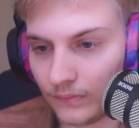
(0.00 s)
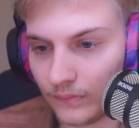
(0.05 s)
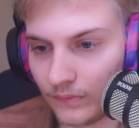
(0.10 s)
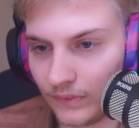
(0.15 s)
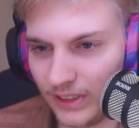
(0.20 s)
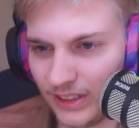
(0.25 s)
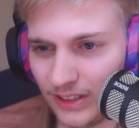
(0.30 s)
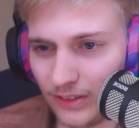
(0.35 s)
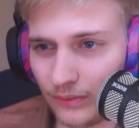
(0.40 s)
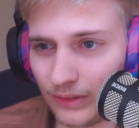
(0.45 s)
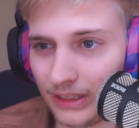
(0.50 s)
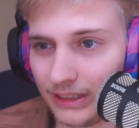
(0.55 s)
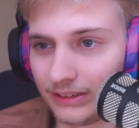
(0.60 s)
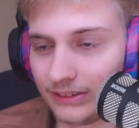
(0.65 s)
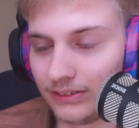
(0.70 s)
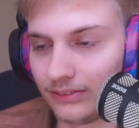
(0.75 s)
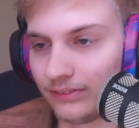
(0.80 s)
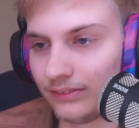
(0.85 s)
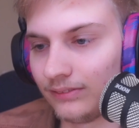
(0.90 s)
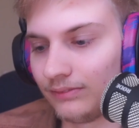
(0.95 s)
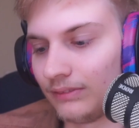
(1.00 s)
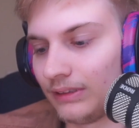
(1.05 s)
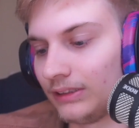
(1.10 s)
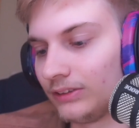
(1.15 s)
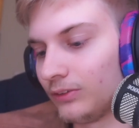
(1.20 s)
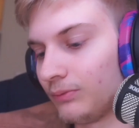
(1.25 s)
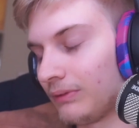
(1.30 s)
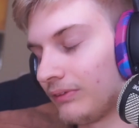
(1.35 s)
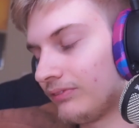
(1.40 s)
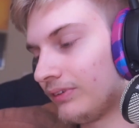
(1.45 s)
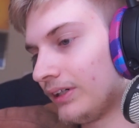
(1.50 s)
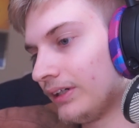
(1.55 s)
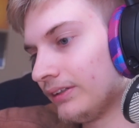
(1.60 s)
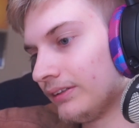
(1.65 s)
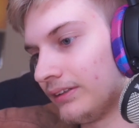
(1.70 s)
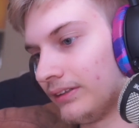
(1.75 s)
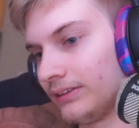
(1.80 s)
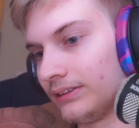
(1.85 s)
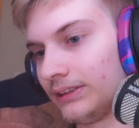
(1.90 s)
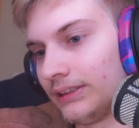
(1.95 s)
you know when I told when I told my
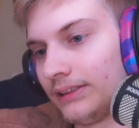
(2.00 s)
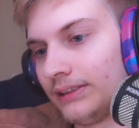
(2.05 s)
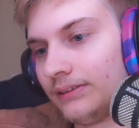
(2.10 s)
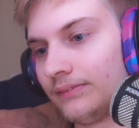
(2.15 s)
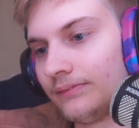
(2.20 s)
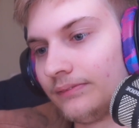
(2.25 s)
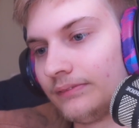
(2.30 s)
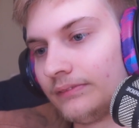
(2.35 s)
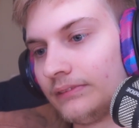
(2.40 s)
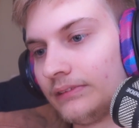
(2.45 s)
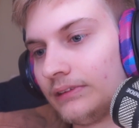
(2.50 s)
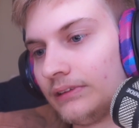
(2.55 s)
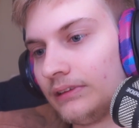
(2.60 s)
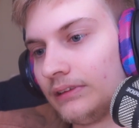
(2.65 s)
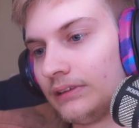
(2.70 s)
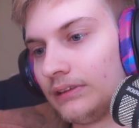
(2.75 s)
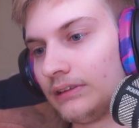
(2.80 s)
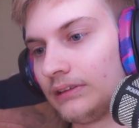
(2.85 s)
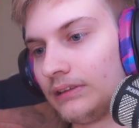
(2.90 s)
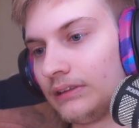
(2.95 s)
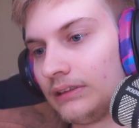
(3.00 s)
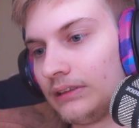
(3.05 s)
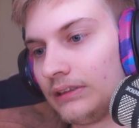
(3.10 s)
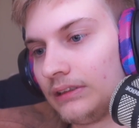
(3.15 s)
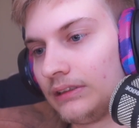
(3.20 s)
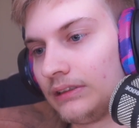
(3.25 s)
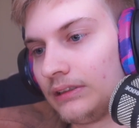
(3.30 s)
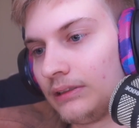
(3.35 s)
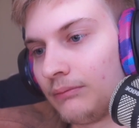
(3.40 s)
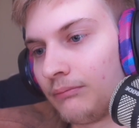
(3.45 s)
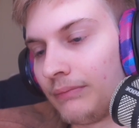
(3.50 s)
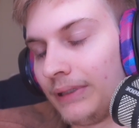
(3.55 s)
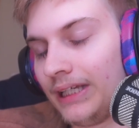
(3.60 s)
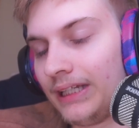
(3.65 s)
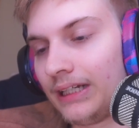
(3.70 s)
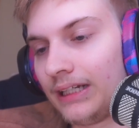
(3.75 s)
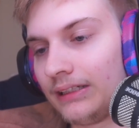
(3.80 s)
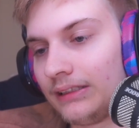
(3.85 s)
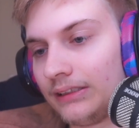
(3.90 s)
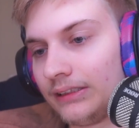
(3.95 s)
father I was like, man,
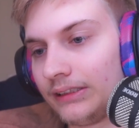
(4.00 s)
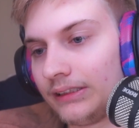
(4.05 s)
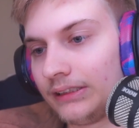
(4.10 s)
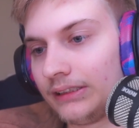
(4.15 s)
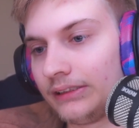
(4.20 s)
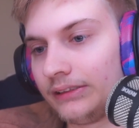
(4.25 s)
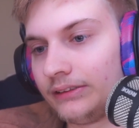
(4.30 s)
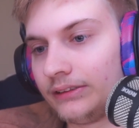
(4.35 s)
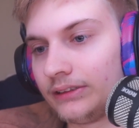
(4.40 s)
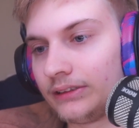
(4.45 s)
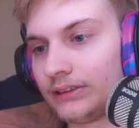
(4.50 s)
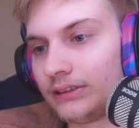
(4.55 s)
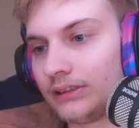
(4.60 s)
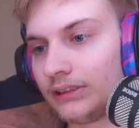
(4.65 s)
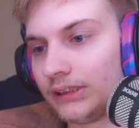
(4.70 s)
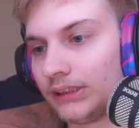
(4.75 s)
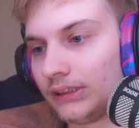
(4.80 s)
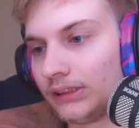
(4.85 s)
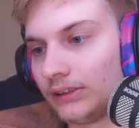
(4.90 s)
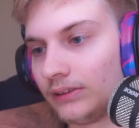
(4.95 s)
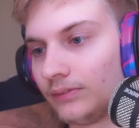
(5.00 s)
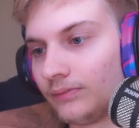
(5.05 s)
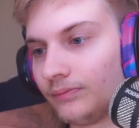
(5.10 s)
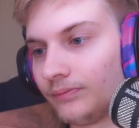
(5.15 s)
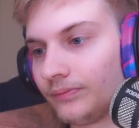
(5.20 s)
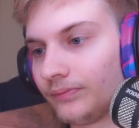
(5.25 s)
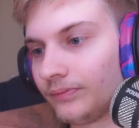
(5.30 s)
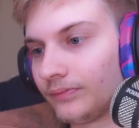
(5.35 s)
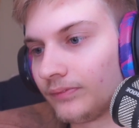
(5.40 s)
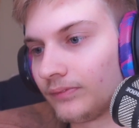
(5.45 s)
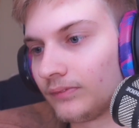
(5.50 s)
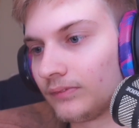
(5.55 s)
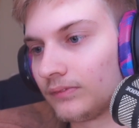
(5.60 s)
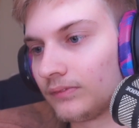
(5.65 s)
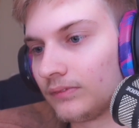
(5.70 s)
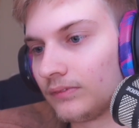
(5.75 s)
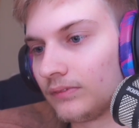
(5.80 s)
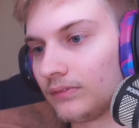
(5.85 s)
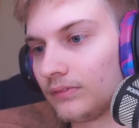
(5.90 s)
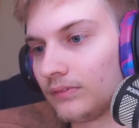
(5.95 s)
I I just uh,
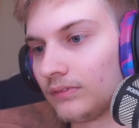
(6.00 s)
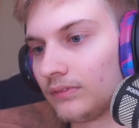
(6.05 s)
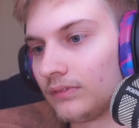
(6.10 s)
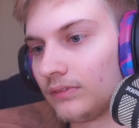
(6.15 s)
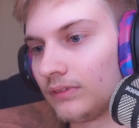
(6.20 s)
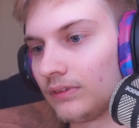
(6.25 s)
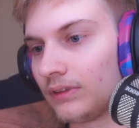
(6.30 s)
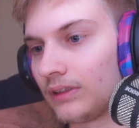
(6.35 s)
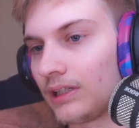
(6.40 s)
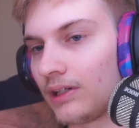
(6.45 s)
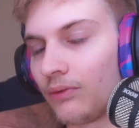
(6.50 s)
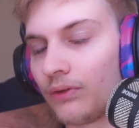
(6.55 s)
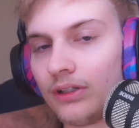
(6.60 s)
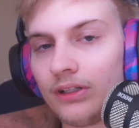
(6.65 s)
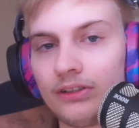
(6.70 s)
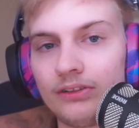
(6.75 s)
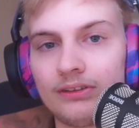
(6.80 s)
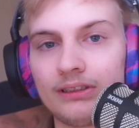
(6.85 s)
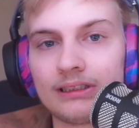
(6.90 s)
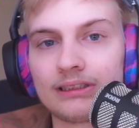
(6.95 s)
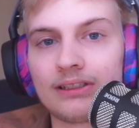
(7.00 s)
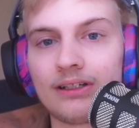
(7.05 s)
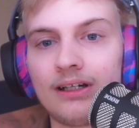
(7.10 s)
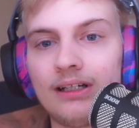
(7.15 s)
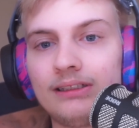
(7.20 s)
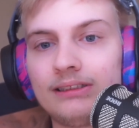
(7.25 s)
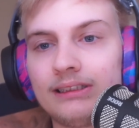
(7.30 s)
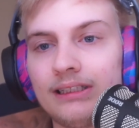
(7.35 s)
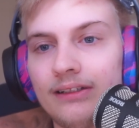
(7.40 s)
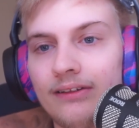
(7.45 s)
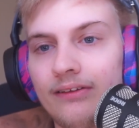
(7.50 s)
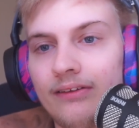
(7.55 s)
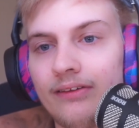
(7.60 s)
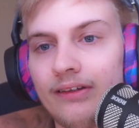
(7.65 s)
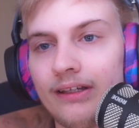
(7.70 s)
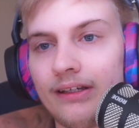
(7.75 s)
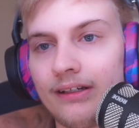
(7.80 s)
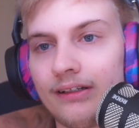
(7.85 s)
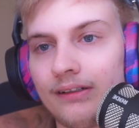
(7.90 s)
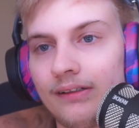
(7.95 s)
I want to do this content
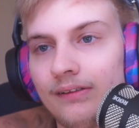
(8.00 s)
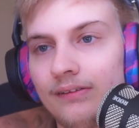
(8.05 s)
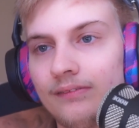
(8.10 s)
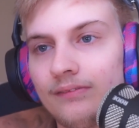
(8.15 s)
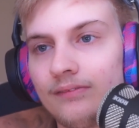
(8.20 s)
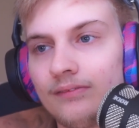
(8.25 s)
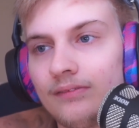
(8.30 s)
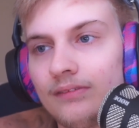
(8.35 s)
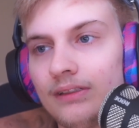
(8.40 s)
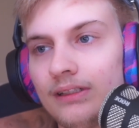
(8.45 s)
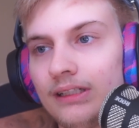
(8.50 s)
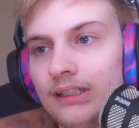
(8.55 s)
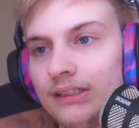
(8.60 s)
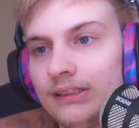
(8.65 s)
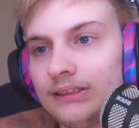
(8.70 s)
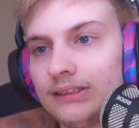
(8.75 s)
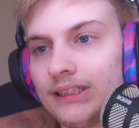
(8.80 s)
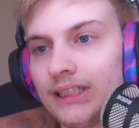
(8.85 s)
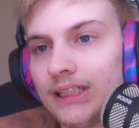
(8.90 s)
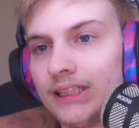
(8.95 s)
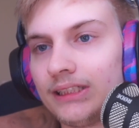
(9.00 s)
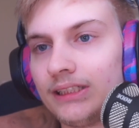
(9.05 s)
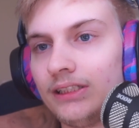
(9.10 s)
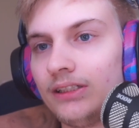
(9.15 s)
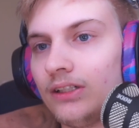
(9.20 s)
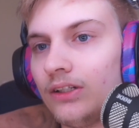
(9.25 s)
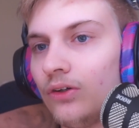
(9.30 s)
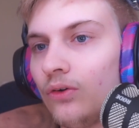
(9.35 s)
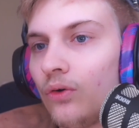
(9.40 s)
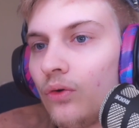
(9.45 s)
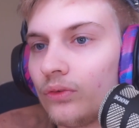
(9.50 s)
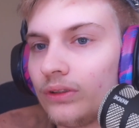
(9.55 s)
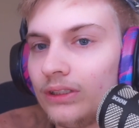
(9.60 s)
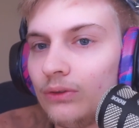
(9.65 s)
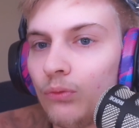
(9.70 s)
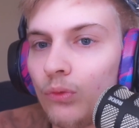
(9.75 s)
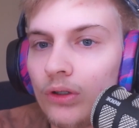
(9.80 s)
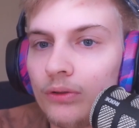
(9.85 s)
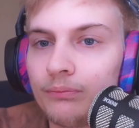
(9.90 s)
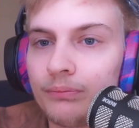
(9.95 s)
thing and he was like, you know, only
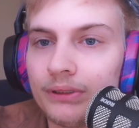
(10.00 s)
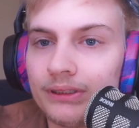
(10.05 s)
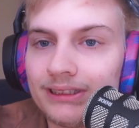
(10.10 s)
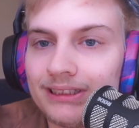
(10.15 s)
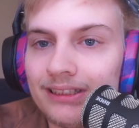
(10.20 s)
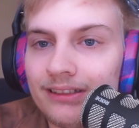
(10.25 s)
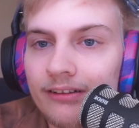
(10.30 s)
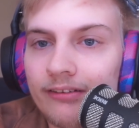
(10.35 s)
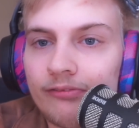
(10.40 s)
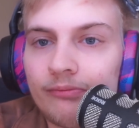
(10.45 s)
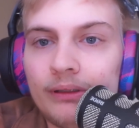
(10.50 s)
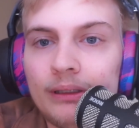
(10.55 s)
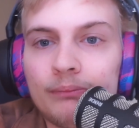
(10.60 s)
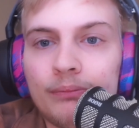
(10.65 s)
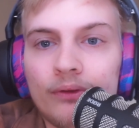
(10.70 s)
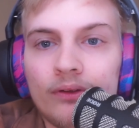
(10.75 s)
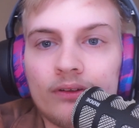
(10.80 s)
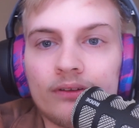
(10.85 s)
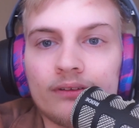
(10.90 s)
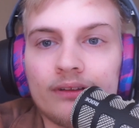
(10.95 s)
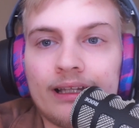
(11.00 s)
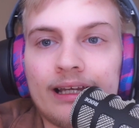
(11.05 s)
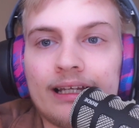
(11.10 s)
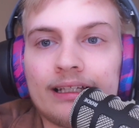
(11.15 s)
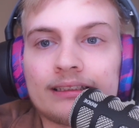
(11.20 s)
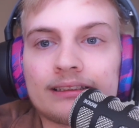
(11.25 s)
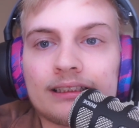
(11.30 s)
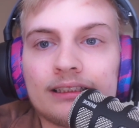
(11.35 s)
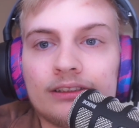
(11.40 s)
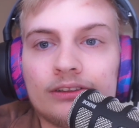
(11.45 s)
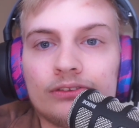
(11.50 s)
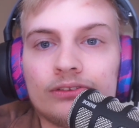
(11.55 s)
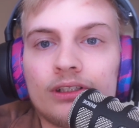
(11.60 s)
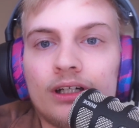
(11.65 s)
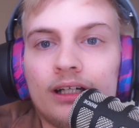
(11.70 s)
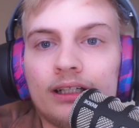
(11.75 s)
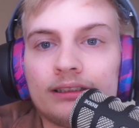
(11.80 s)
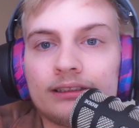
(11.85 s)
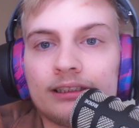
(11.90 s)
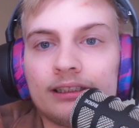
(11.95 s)
1% of people or less can do
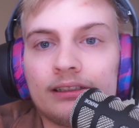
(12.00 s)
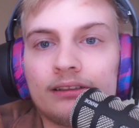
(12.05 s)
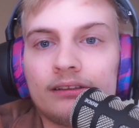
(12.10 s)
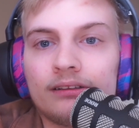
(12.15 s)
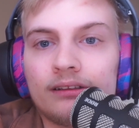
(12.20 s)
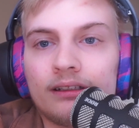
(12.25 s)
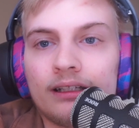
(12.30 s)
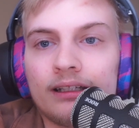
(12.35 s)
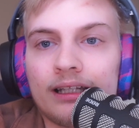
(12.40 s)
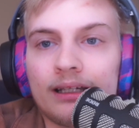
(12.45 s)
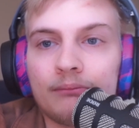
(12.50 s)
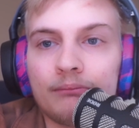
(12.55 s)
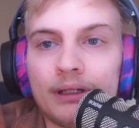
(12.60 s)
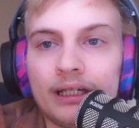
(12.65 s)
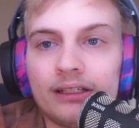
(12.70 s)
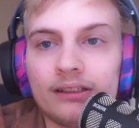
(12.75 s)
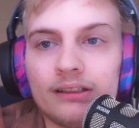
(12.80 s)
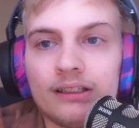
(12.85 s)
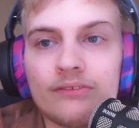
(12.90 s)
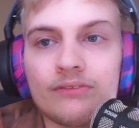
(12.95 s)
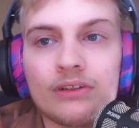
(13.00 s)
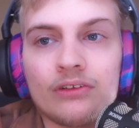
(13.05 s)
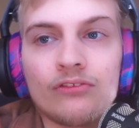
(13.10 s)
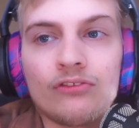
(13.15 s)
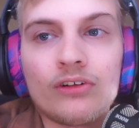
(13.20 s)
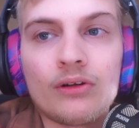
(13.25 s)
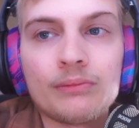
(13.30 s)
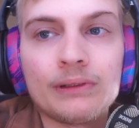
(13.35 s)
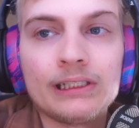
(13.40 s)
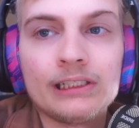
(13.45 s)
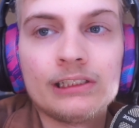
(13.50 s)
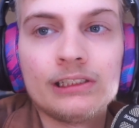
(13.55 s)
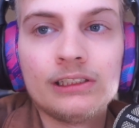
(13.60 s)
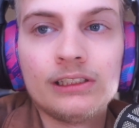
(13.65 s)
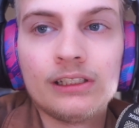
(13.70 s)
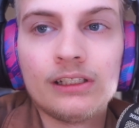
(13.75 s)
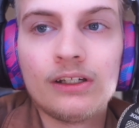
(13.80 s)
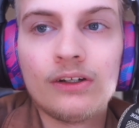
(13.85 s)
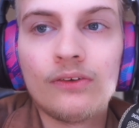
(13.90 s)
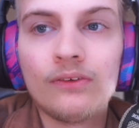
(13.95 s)
content and like make a living from it,
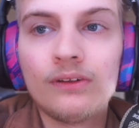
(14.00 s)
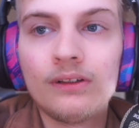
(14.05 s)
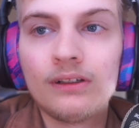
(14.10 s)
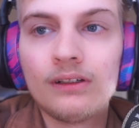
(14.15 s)
you know?